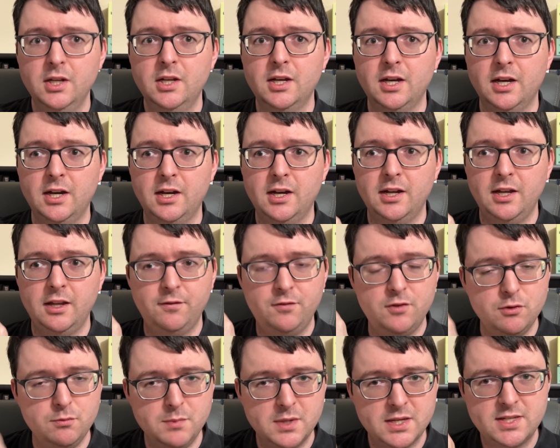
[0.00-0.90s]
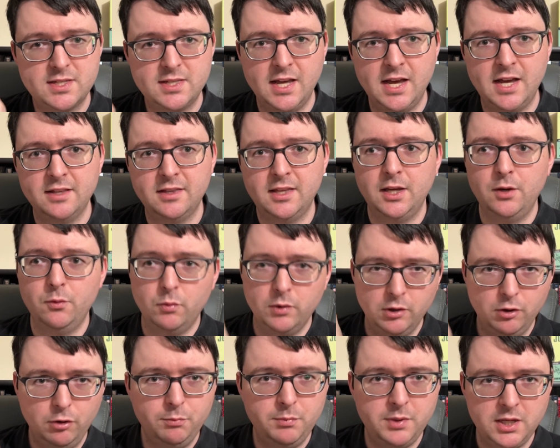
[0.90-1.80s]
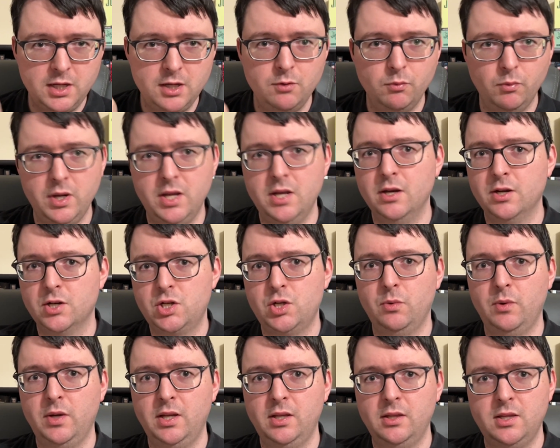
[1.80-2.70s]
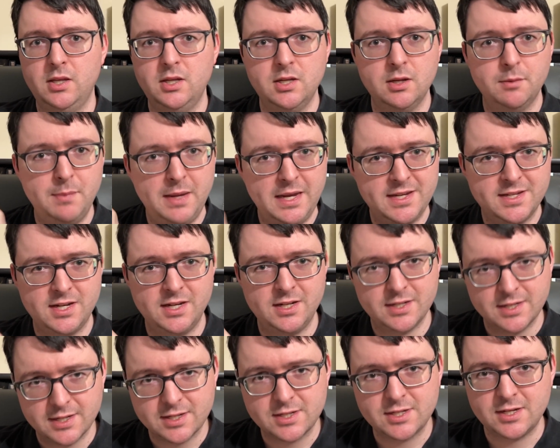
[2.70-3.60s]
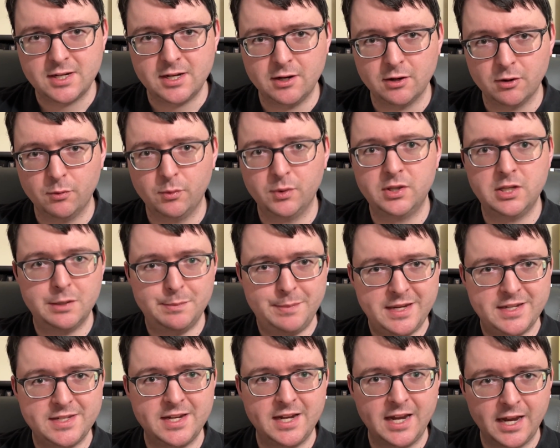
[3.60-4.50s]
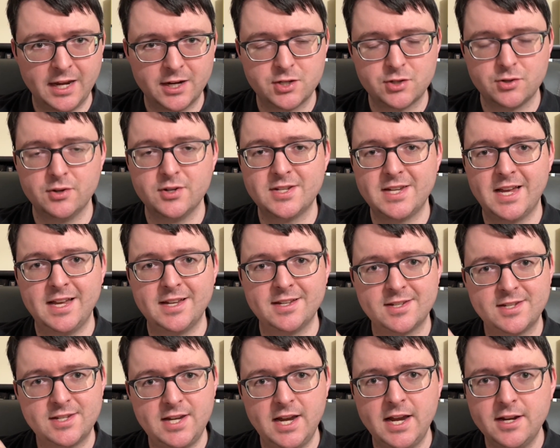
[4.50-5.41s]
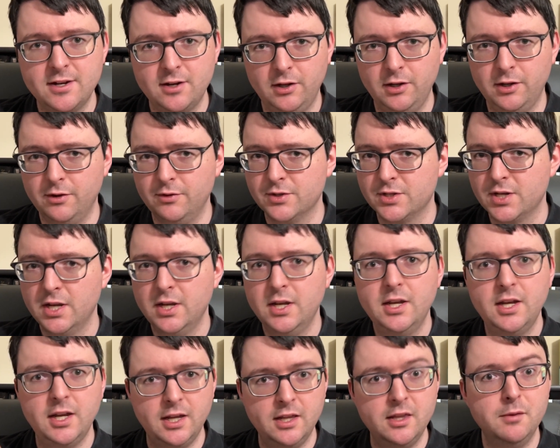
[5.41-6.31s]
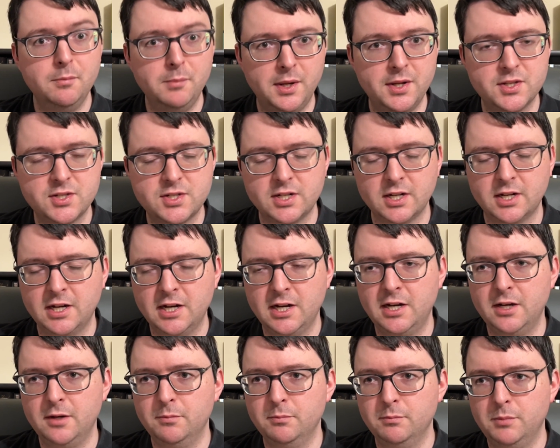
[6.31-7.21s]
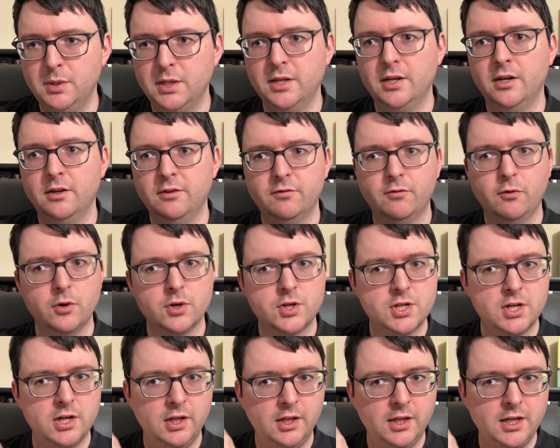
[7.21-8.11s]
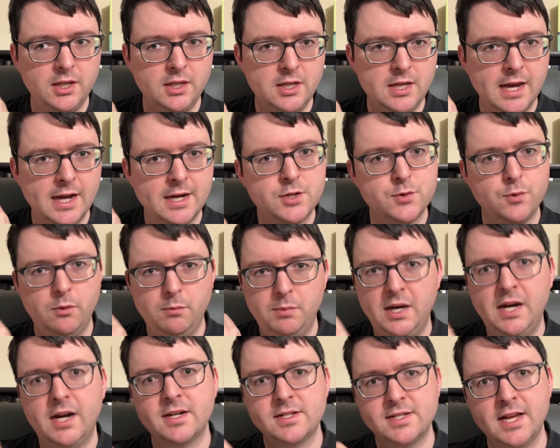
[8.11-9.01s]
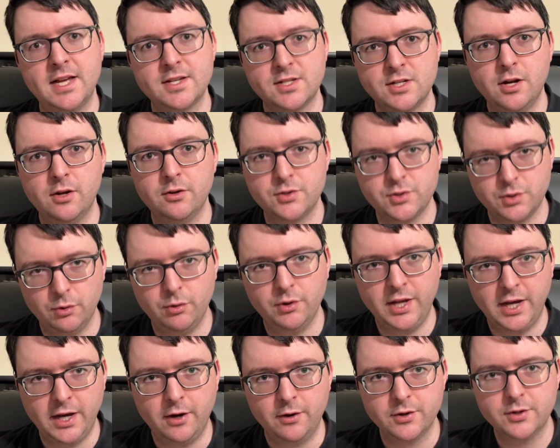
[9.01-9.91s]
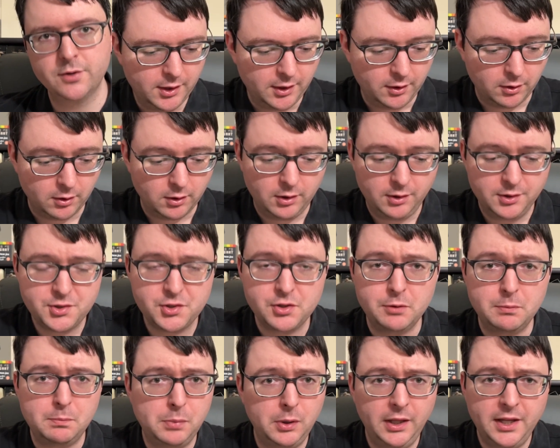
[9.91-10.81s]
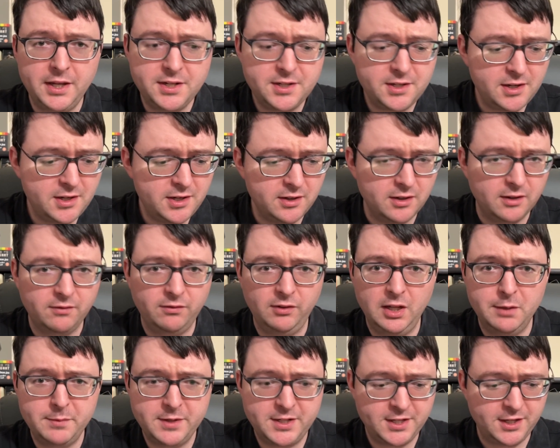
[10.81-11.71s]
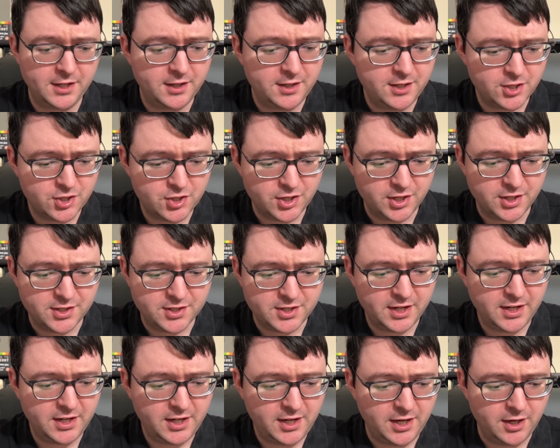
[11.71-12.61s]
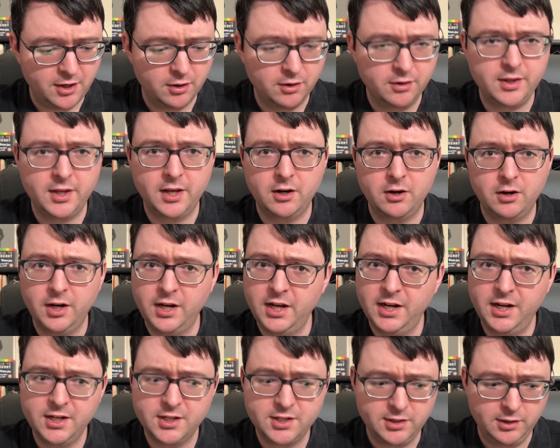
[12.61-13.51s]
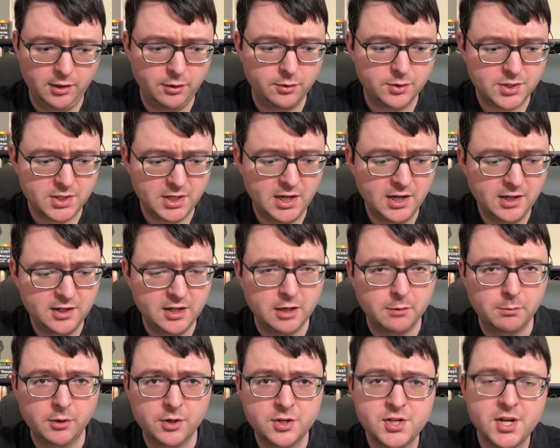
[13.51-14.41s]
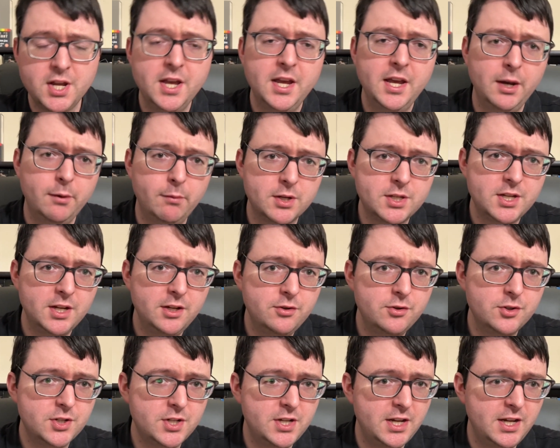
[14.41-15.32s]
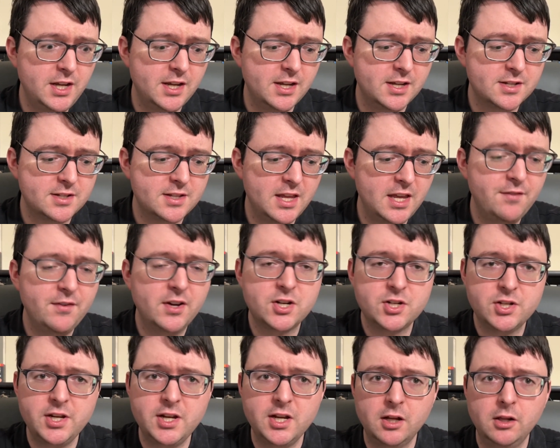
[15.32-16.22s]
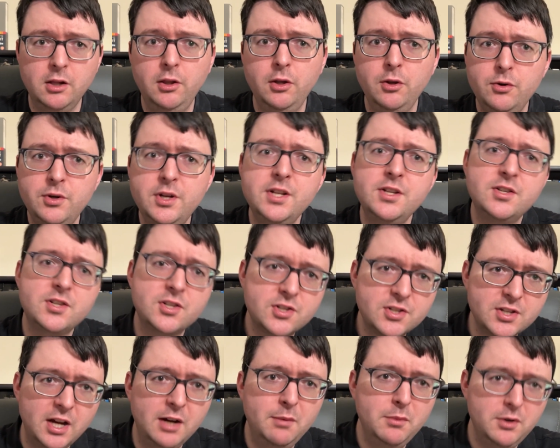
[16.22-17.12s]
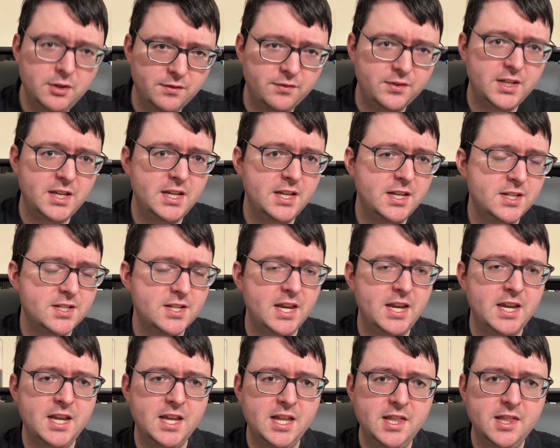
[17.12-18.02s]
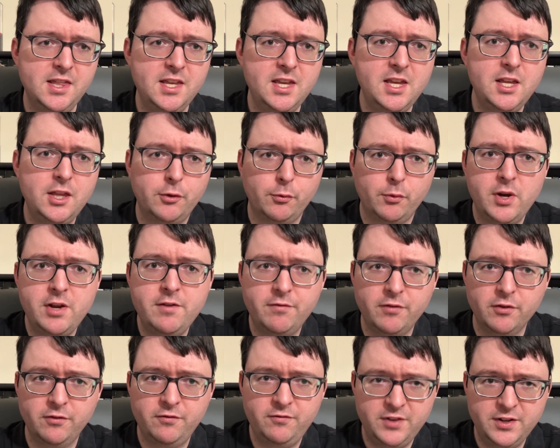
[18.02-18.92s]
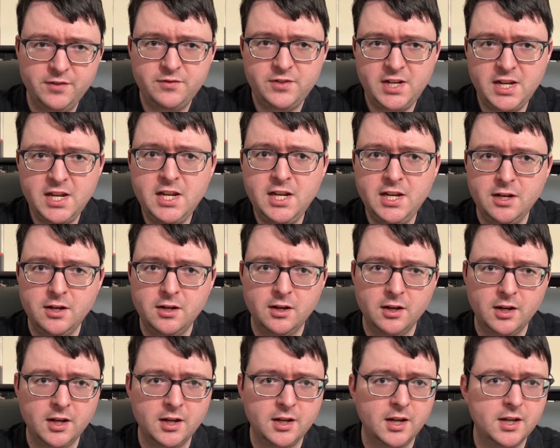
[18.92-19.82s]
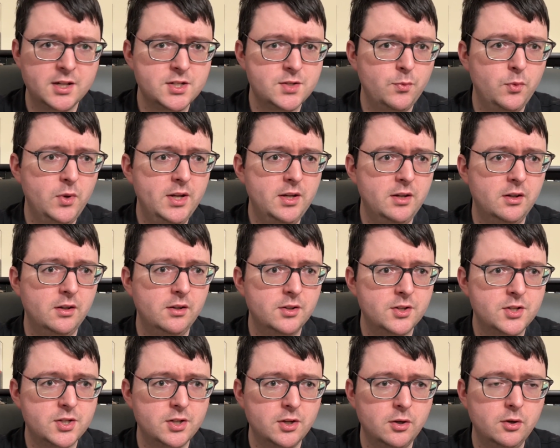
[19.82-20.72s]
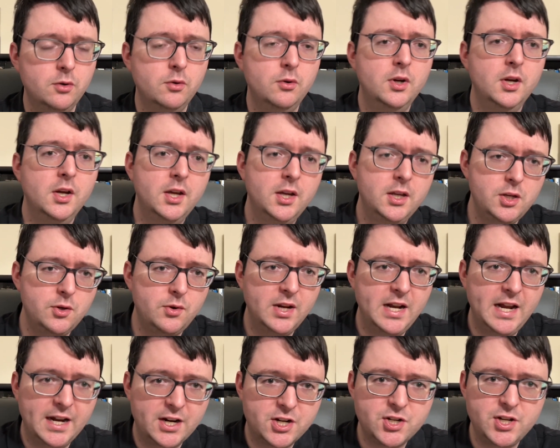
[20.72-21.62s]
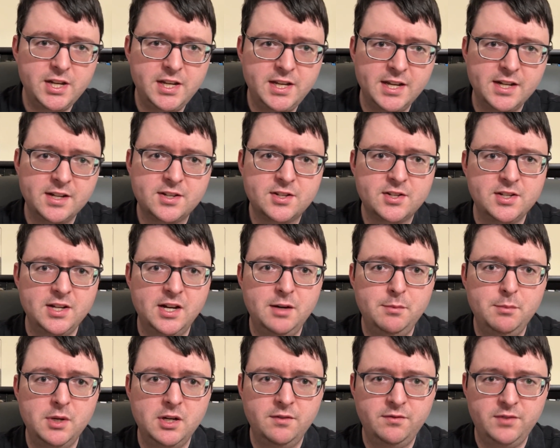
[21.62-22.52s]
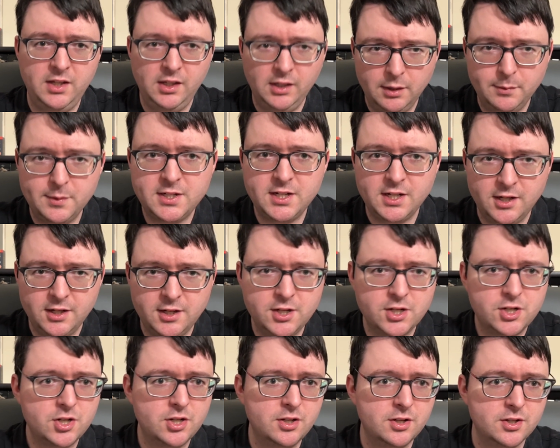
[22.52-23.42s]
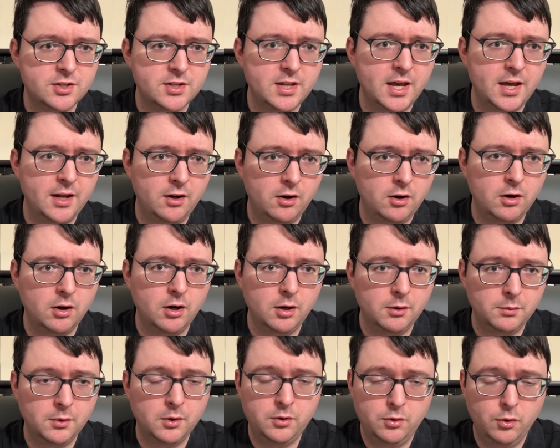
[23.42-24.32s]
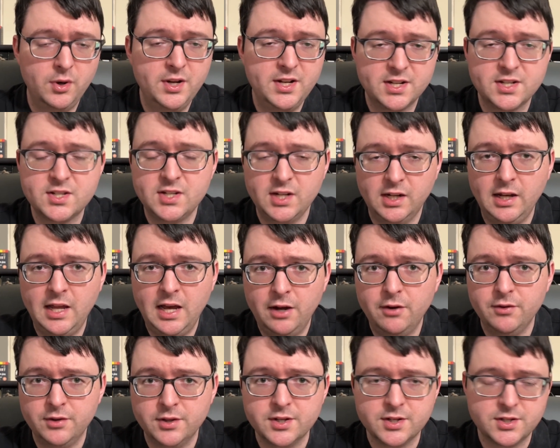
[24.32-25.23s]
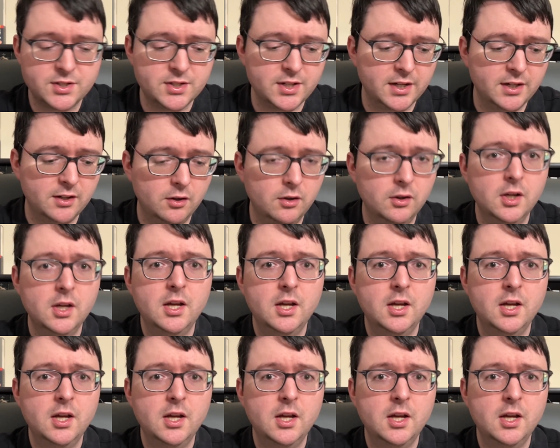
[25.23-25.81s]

if you missed that, they will be reissuing the amazing discs here with the amazing extras as standalones in the months to come. But unfortunately, the actual box has now sold out. There are also plenty of limited editions in here that are getting to low stock numbers. And what's interesting is they've actually included some of these in the 3 for $15 as well. So you can actually get some of the limited editions that are going to sell out in this sale